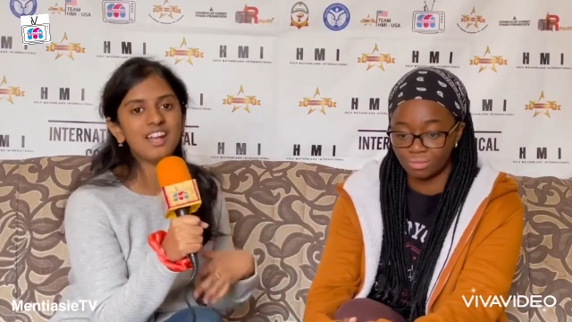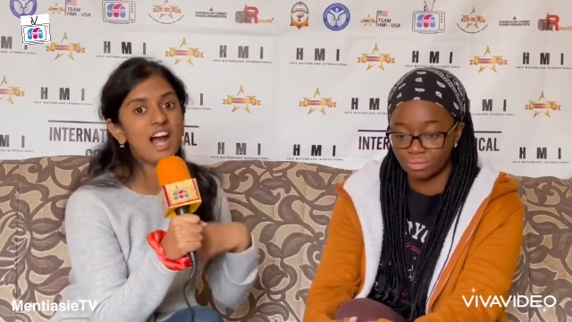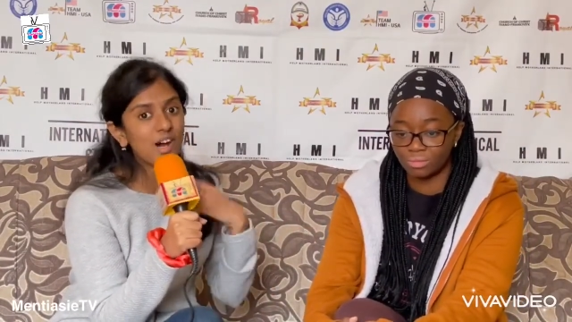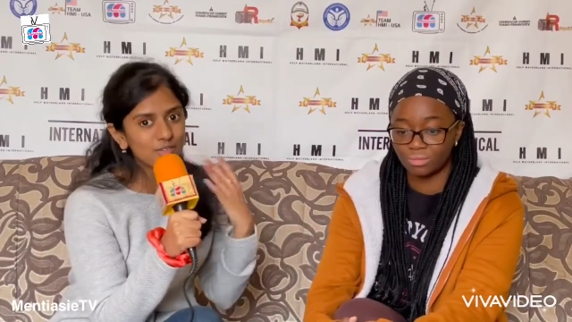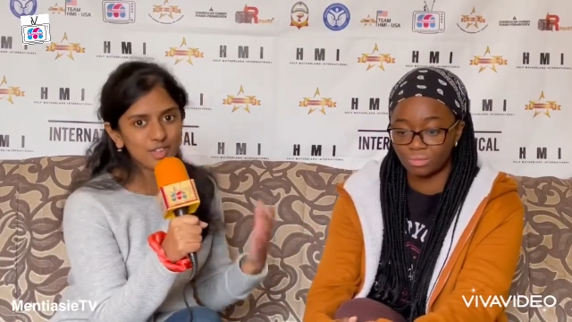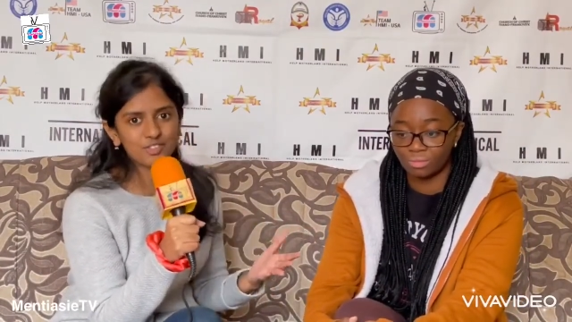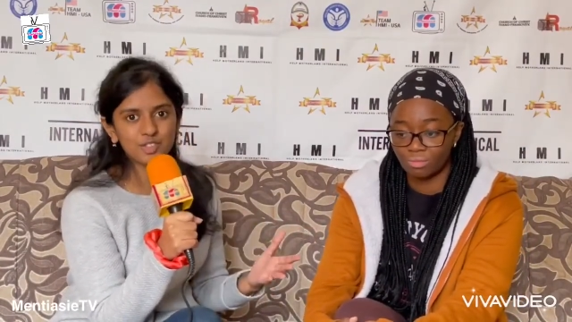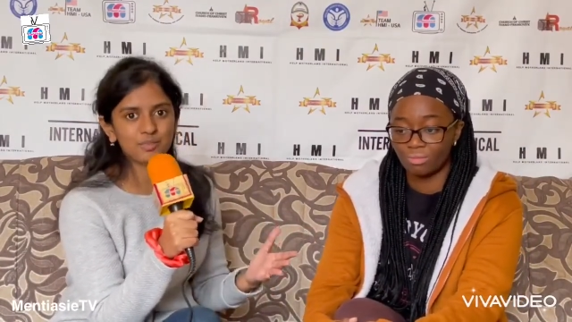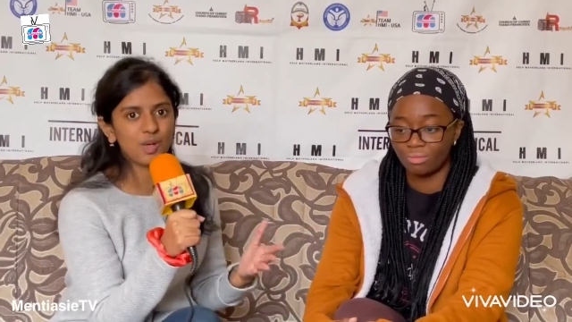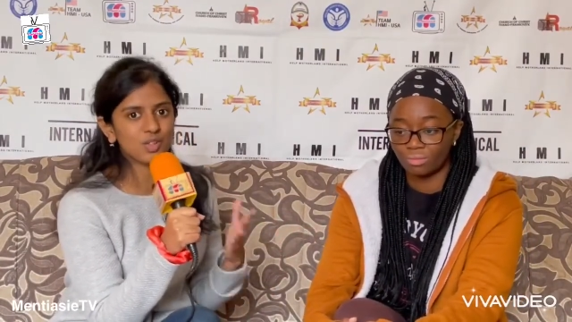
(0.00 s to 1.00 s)
Speaker 1: out of the
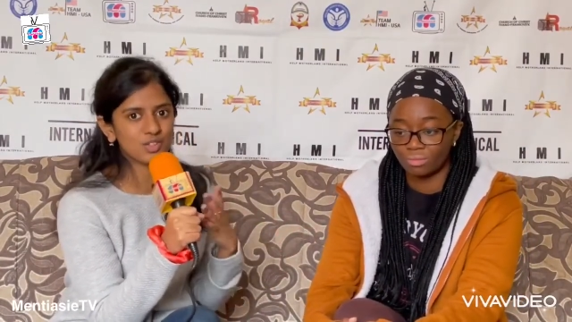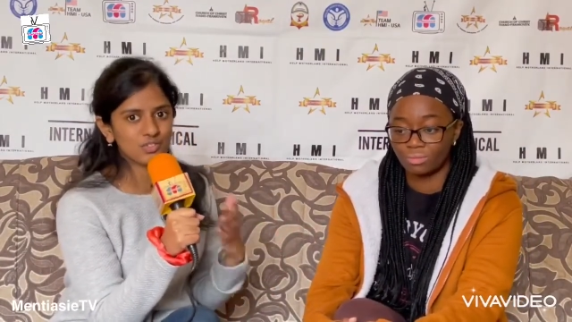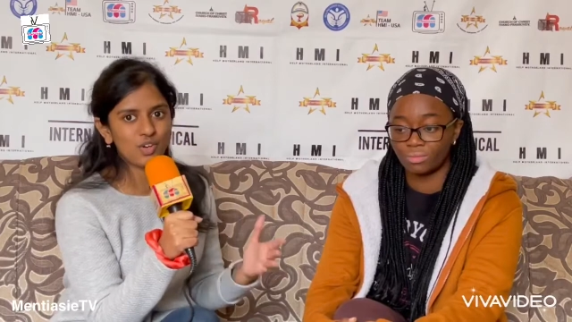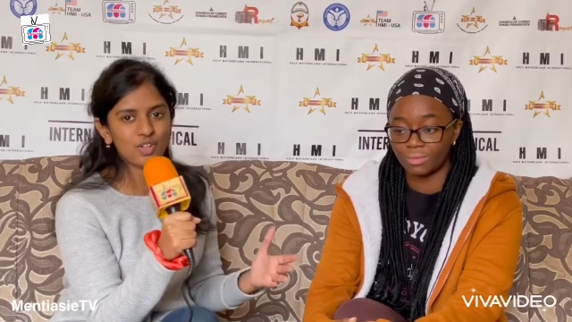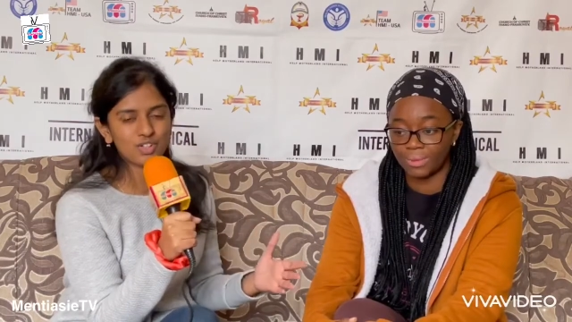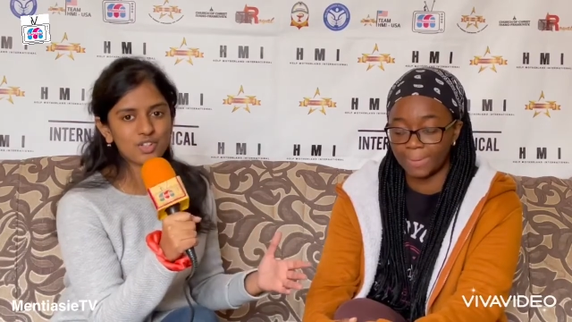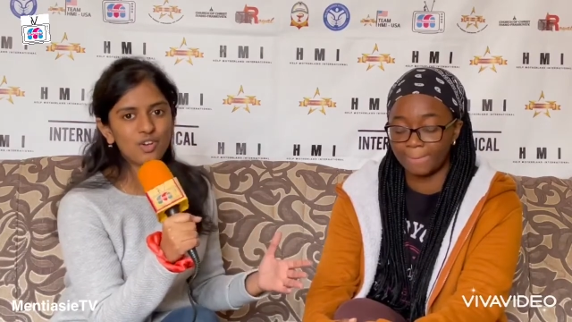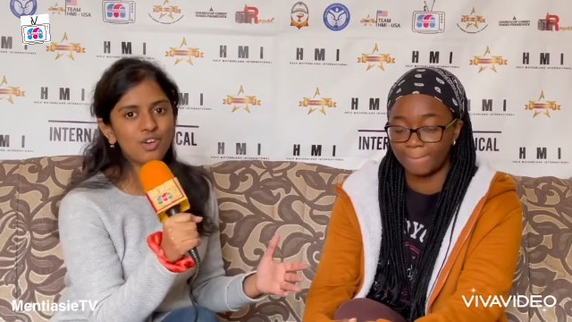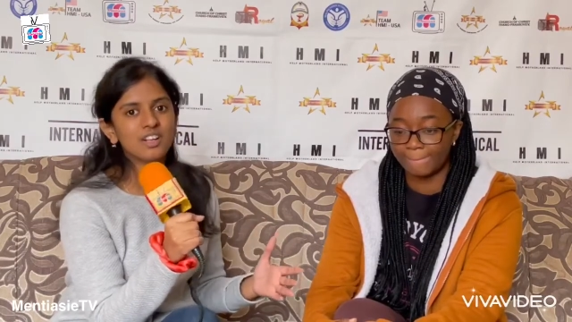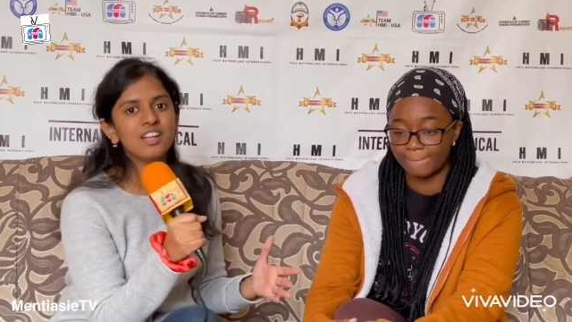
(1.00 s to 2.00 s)
box for
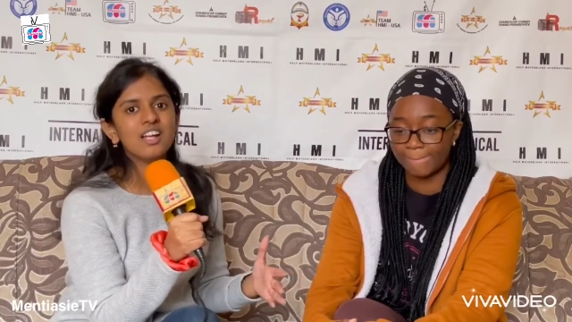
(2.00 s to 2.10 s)
sure